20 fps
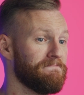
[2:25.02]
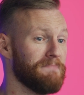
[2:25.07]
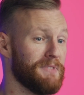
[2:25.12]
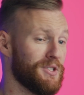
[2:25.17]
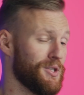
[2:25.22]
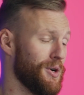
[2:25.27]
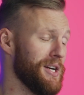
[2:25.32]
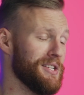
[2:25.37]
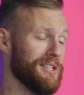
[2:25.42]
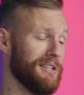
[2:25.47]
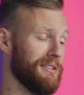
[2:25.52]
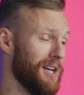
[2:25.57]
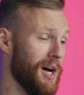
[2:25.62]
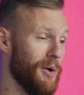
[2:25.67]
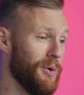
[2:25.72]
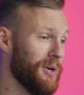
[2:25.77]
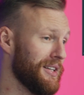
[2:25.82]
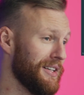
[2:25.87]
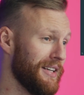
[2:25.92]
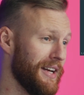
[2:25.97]
It's crazy. No
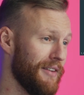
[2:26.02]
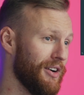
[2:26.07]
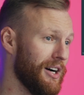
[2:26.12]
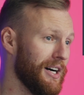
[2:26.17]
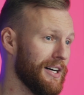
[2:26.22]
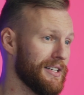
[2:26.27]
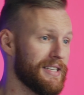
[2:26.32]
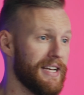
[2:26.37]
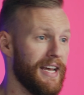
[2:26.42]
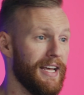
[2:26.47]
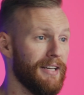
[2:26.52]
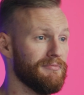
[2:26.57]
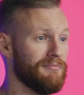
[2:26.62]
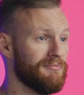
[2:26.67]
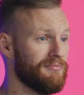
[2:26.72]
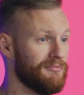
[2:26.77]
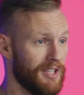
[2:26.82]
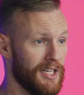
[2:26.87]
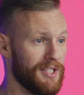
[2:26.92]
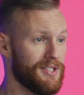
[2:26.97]
one had ever asked Ken.
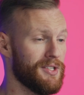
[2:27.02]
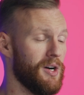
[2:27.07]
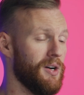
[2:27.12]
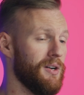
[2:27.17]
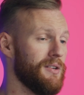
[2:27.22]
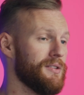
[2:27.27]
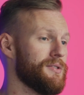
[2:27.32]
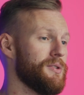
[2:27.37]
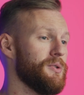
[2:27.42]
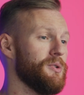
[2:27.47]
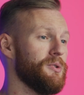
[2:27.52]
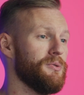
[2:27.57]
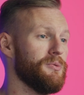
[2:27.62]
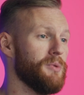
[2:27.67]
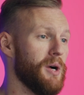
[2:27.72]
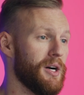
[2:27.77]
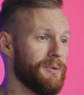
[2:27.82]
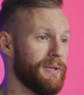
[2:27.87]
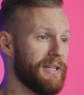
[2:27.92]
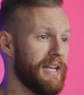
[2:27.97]
Russ Cox, who
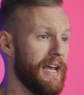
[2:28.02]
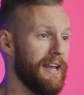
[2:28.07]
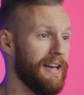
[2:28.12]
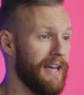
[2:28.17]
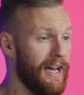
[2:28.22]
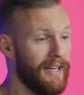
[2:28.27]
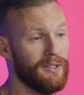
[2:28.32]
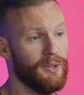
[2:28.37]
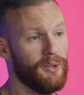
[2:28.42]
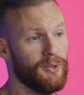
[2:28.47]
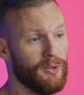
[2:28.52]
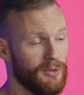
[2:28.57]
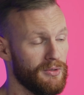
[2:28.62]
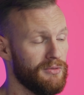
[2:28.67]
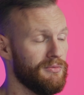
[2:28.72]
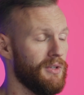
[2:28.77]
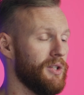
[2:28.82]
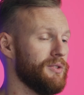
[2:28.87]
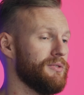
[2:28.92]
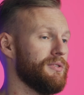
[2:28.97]
worked with Ken at Google
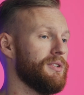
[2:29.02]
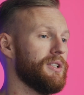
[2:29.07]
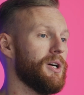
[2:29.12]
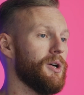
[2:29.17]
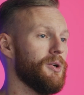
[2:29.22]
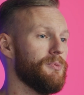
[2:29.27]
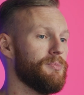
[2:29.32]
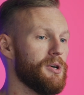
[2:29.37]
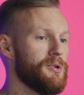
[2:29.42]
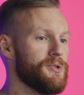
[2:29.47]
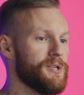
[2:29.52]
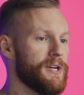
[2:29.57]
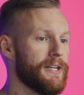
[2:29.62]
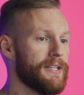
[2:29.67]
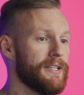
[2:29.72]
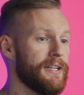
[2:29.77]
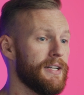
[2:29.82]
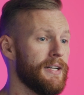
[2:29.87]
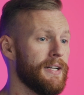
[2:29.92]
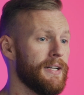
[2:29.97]
on the Go
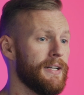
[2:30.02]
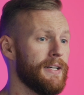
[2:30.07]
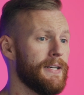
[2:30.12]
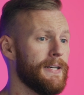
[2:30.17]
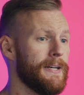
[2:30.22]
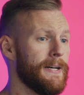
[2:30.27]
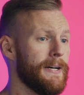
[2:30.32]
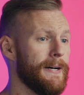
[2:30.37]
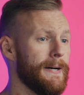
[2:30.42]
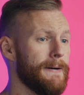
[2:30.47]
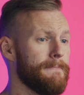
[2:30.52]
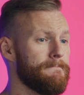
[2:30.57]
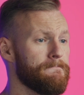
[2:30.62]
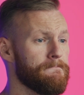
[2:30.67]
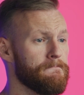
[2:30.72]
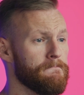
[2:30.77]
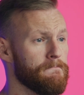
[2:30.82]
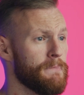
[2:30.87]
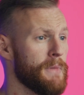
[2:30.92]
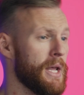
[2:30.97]
project,
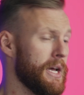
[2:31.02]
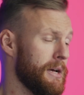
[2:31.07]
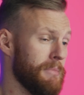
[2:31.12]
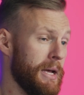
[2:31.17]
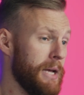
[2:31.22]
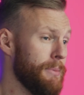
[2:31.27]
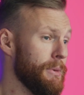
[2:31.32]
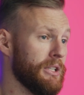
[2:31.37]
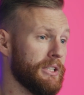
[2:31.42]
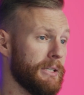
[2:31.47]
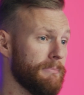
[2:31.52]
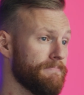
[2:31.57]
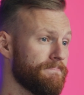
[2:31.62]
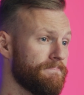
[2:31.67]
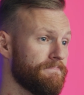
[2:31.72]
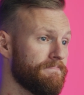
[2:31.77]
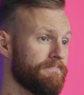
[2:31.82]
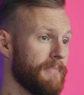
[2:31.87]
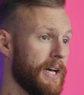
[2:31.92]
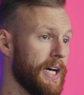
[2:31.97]
emailed him.
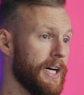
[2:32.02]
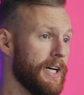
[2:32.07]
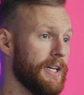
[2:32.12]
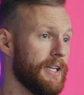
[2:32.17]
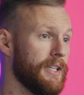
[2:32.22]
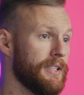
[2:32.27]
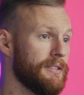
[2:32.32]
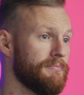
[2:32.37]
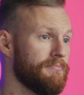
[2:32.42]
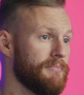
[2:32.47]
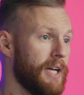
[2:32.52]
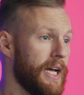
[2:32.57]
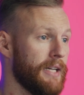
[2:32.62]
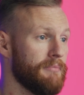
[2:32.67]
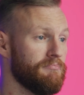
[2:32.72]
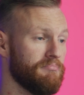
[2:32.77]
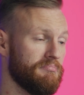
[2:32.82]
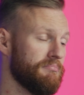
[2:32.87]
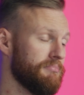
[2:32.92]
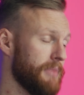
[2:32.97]

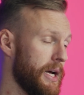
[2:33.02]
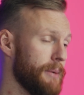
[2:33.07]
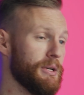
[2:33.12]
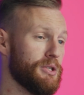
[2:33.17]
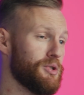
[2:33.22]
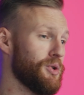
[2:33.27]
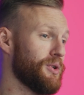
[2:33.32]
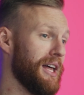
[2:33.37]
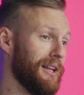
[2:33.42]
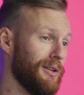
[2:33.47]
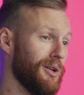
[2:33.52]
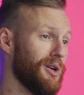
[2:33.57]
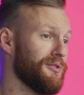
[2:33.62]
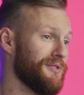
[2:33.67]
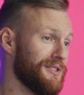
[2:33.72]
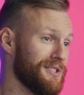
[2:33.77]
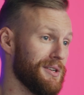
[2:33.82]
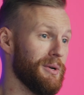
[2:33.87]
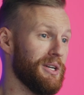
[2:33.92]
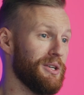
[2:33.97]
And maybe it took that long
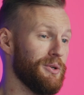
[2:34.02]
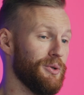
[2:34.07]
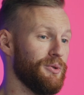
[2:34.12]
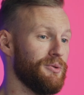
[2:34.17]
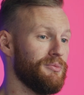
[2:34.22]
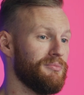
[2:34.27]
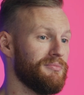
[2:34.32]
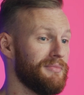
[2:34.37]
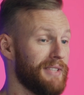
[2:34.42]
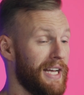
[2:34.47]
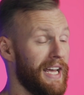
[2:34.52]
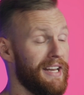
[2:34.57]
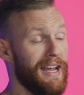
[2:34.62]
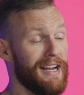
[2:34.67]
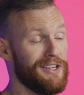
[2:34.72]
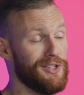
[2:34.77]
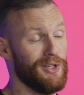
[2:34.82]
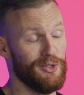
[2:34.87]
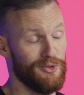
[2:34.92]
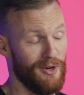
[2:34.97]
for someone who Ken
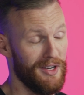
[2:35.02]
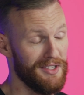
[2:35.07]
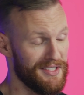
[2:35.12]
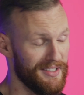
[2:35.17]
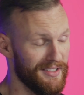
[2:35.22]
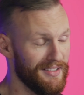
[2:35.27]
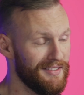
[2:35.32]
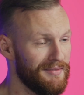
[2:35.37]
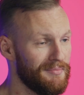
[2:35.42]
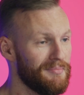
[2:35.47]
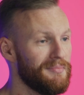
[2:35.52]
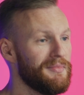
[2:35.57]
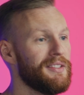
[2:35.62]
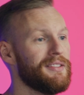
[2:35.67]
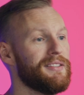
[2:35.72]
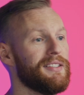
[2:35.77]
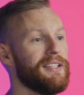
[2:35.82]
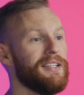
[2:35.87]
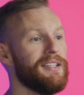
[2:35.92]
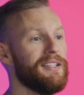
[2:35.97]
actually trusted
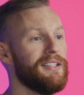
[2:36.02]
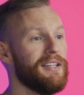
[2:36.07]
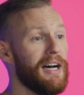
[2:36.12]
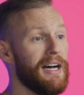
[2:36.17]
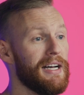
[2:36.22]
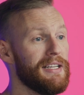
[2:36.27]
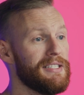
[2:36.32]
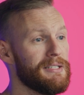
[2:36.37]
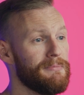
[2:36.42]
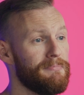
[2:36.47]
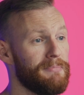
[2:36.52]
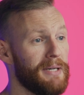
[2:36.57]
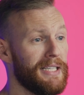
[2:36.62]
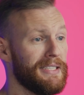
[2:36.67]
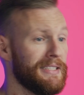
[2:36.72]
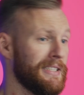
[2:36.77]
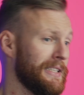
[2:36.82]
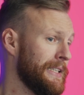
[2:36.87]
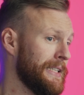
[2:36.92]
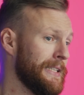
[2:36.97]
to ask,
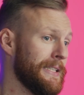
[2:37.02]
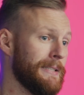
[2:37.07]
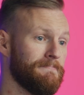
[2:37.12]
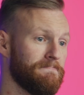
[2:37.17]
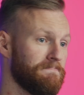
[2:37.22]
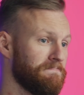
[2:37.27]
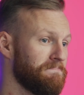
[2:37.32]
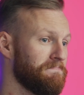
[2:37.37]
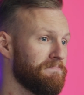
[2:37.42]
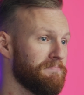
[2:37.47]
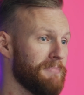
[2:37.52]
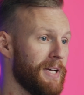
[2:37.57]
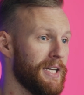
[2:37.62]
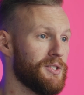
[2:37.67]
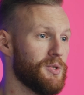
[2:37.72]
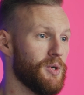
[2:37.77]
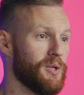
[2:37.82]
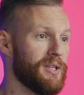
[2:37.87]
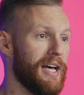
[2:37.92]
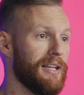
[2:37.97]
but
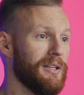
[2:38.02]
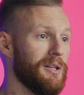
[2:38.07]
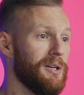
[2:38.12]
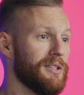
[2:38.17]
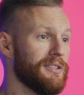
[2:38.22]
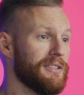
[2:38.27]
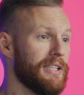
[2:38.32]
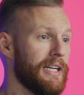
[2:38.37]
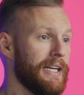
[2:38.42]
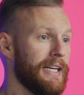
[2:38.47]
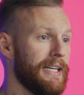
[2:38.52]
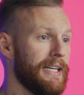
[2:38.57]
it took that long.